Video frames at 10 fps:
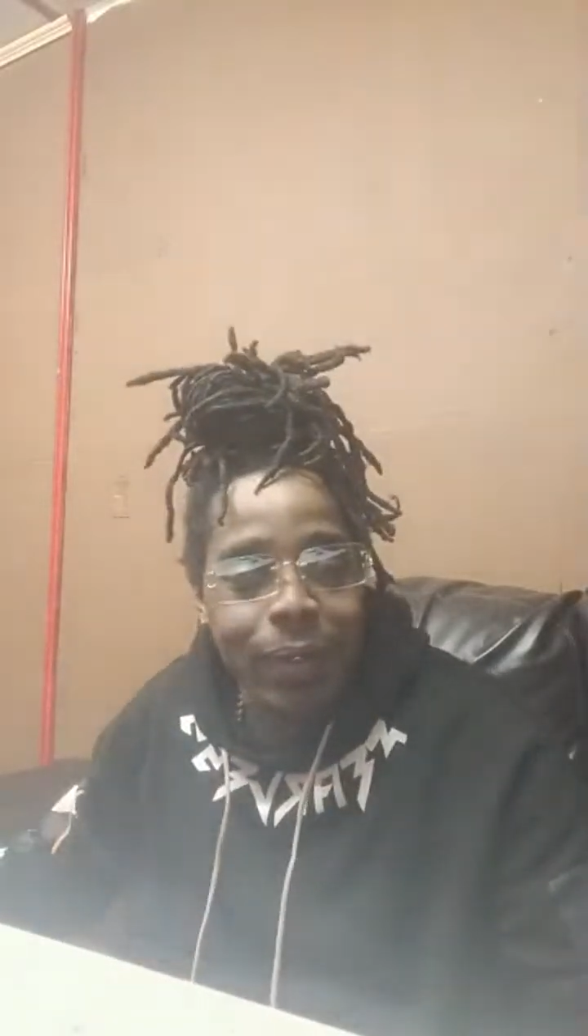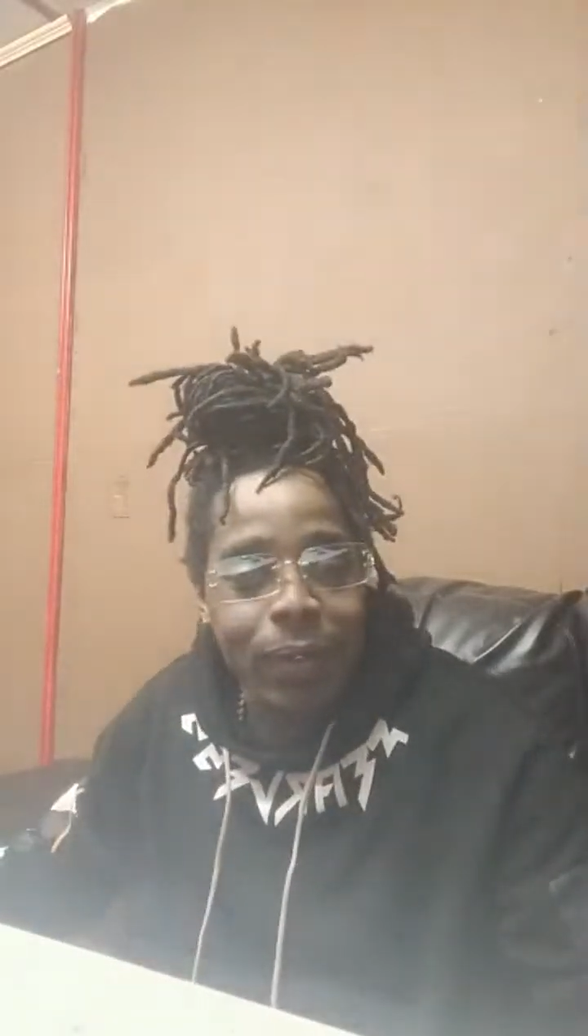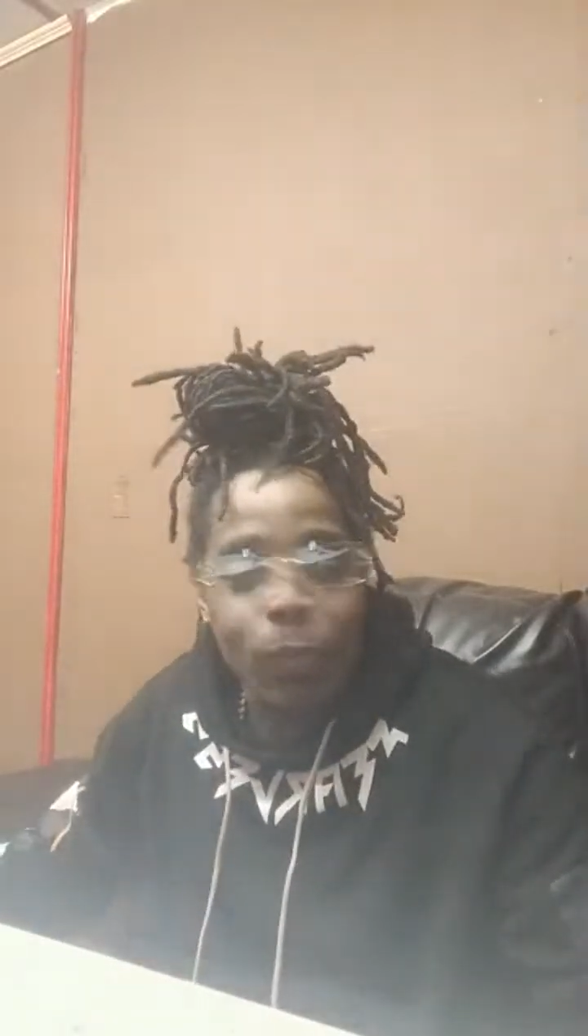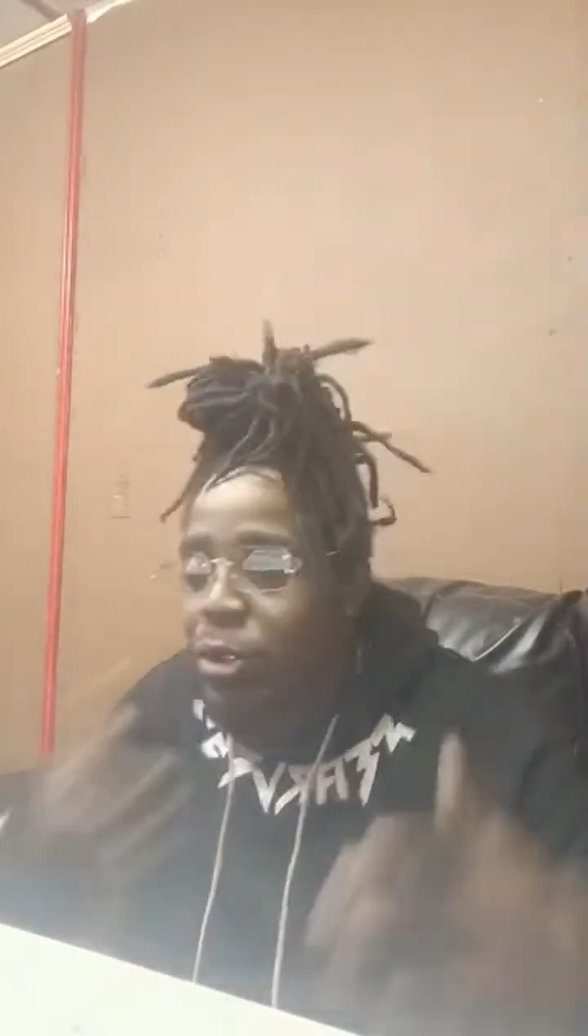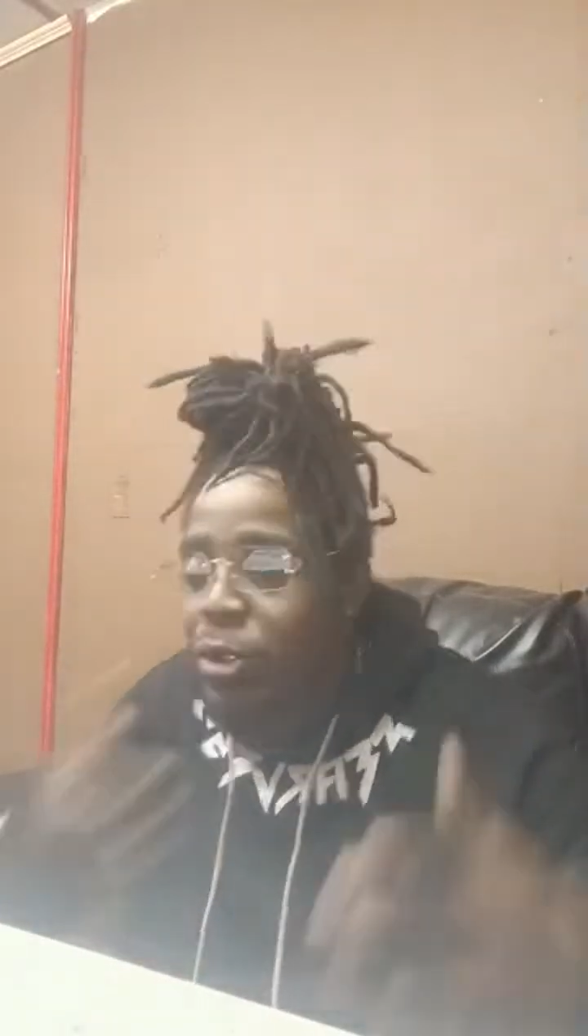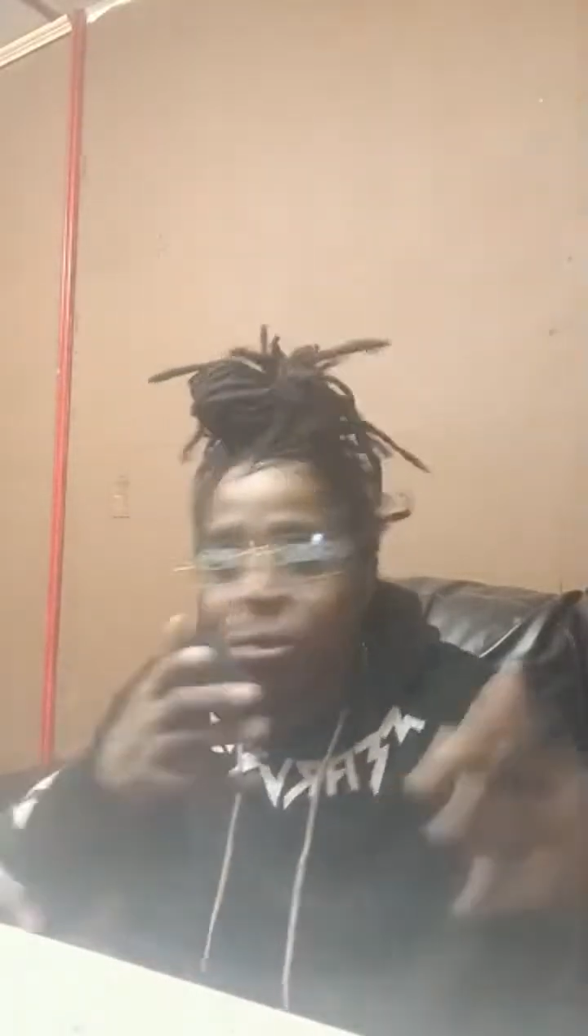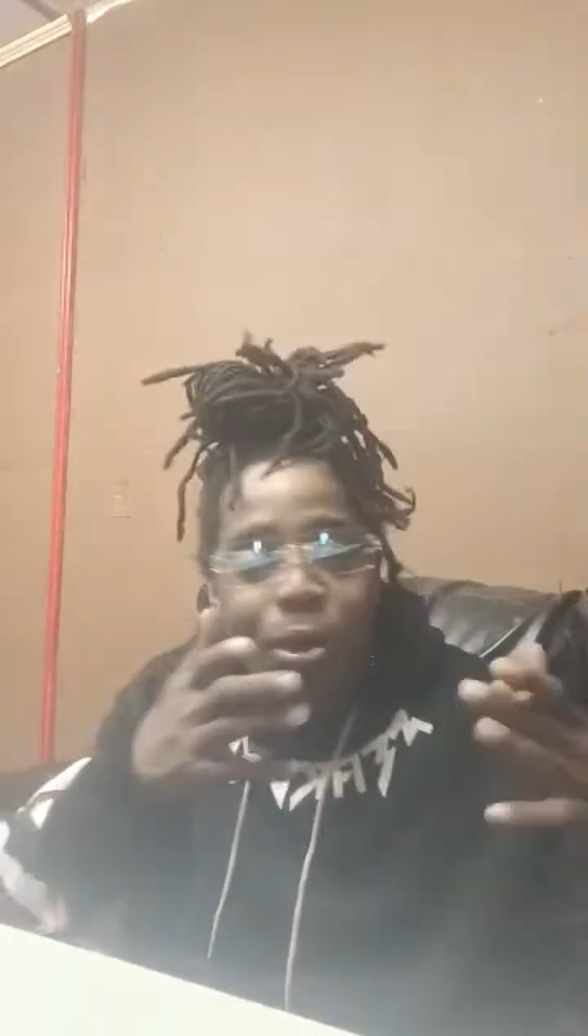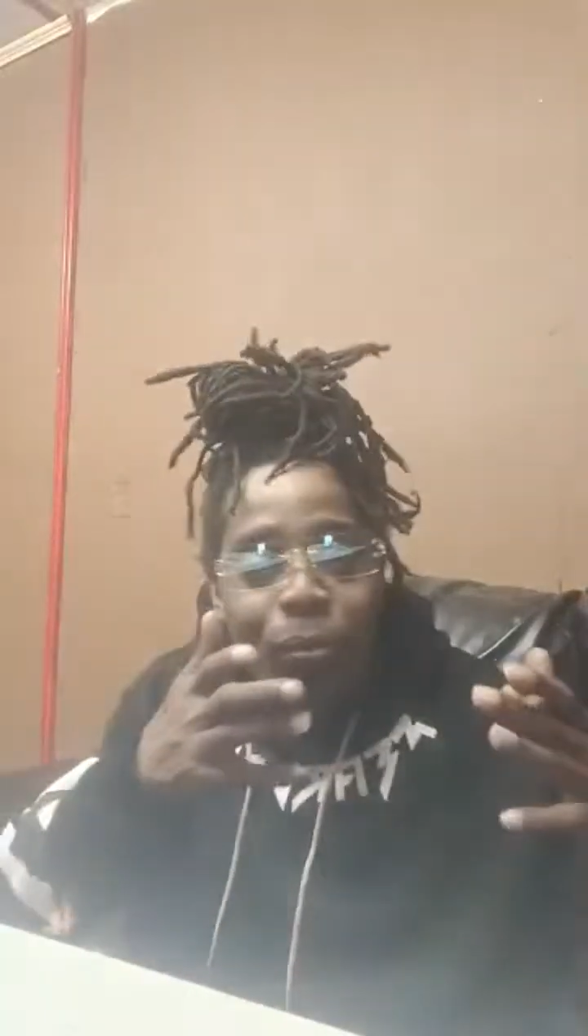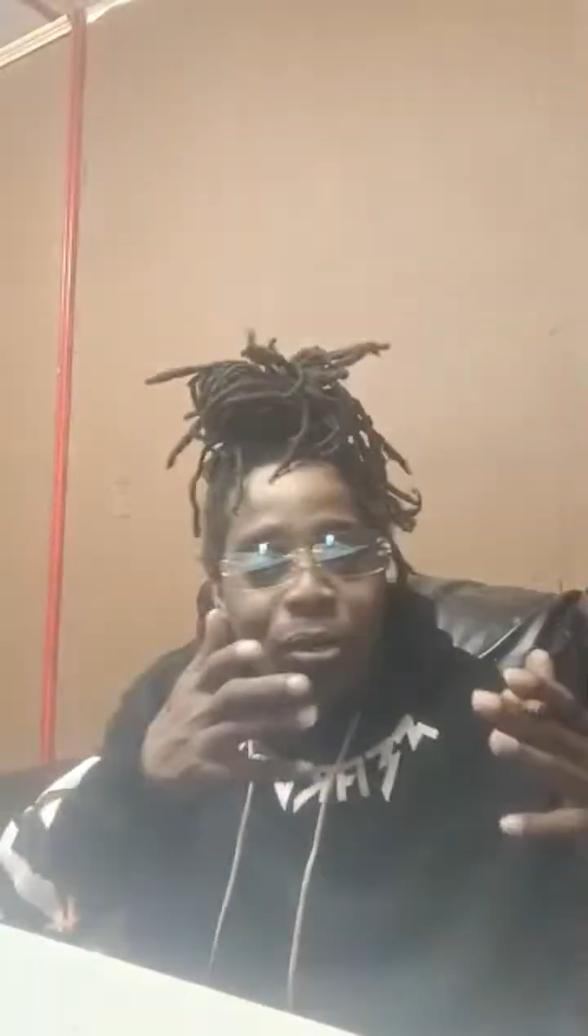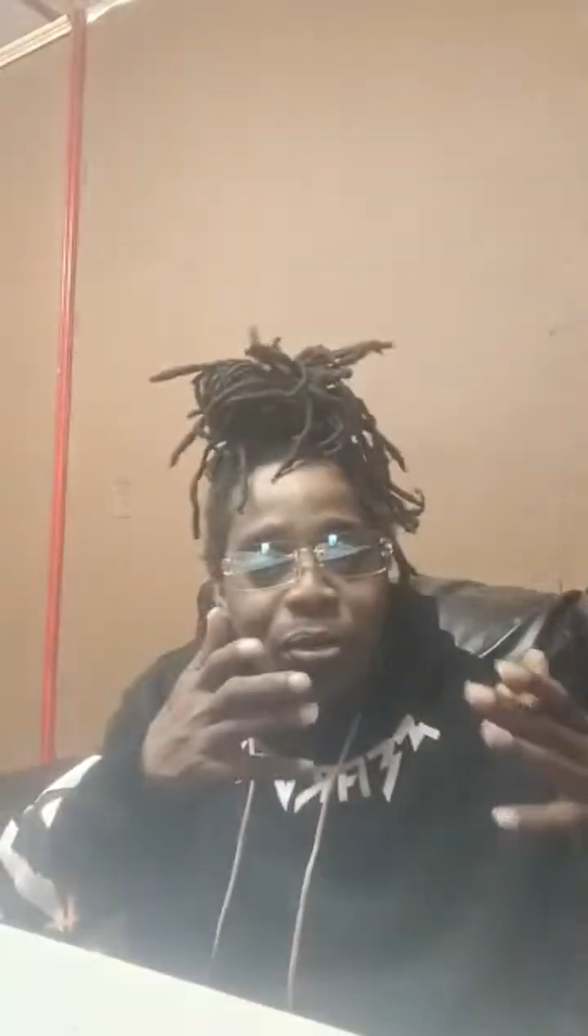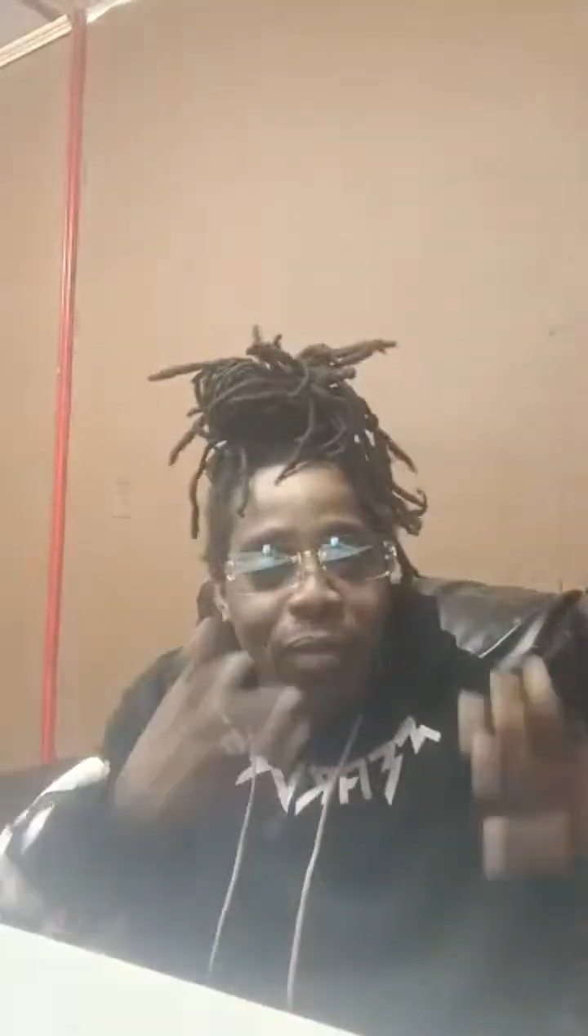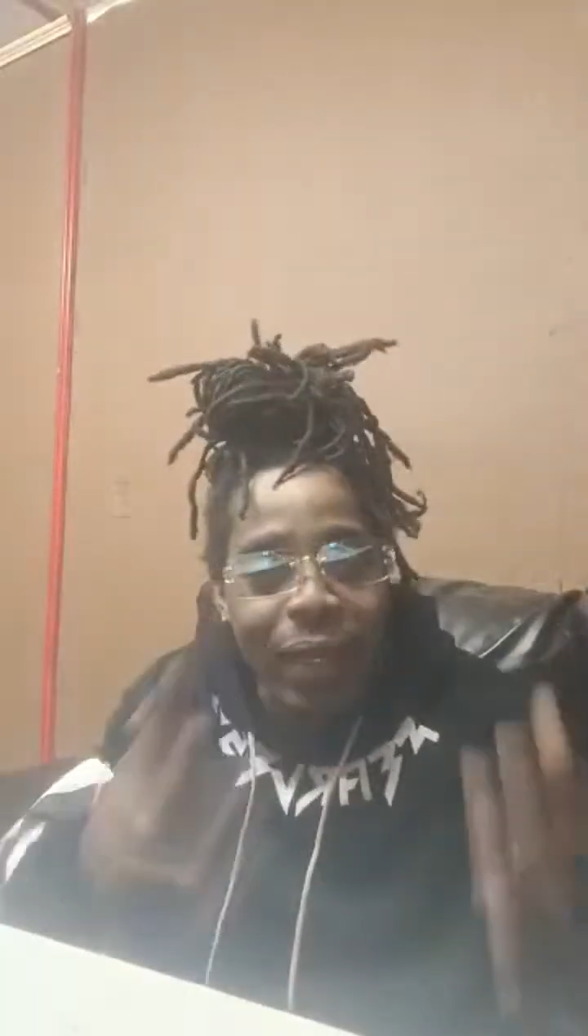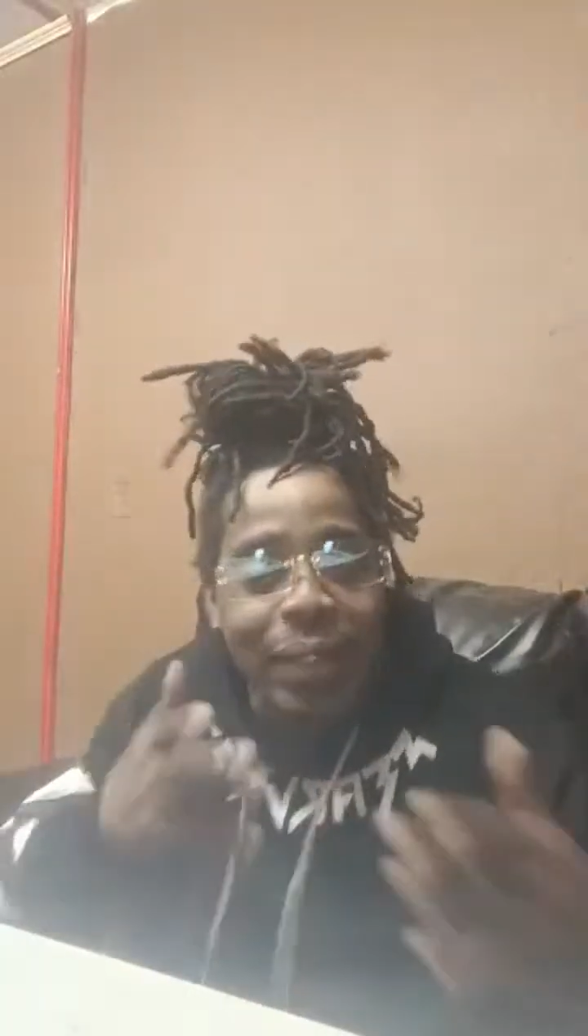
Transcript: When you catch a